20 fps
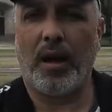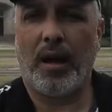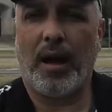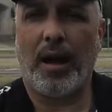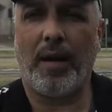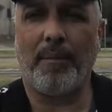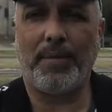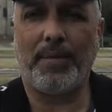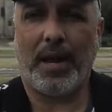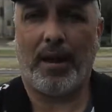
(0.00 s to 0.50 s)

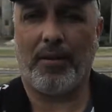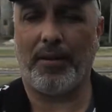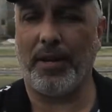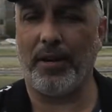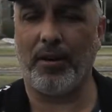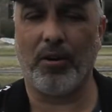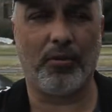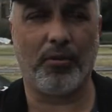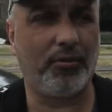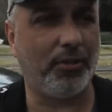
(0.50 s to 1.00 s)
I'm down
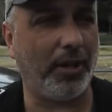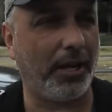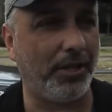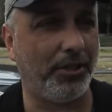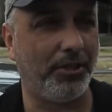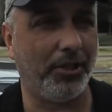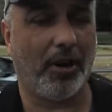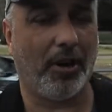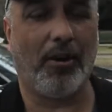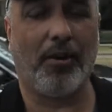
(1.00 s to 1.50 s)
here on St.
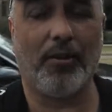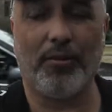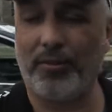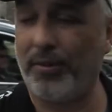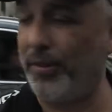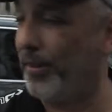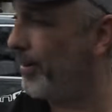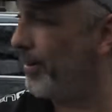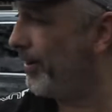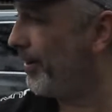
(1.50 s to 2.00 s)
Charles.
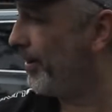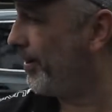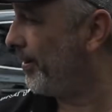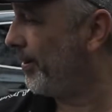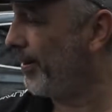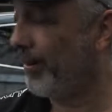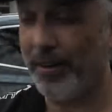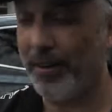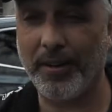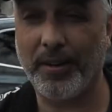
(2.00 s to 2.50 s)

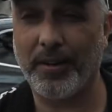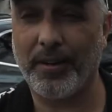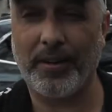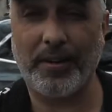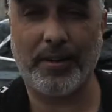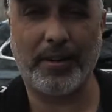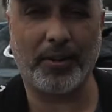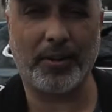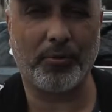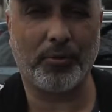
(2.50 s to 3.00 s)

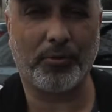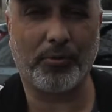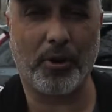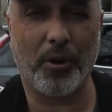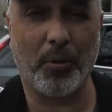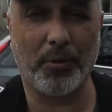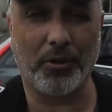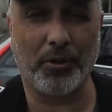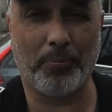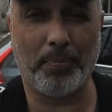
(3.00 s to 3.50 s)
Guess what's
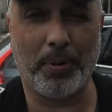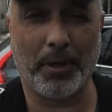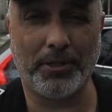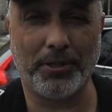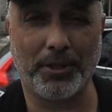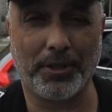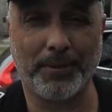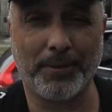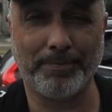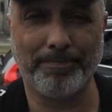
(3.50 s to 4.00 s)
wrong with this
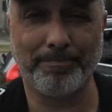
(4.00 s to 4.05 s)
picture?